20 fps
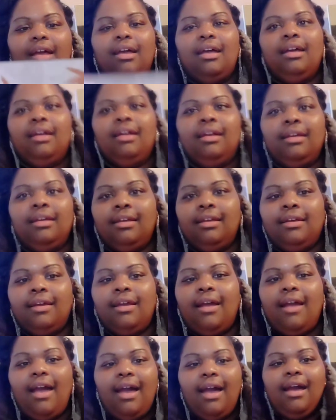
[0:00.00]

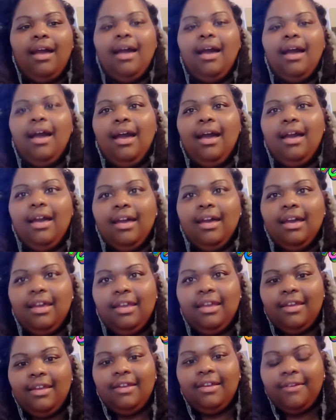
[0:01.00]

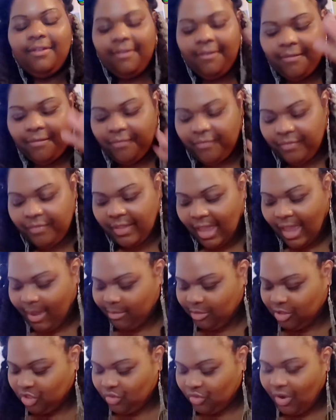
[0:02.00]
I
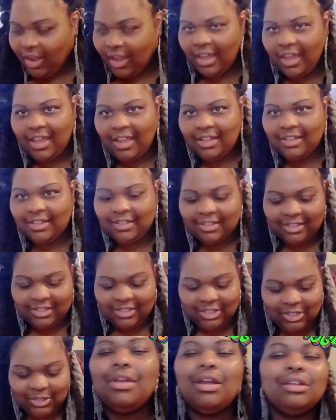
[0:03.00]
am trying to.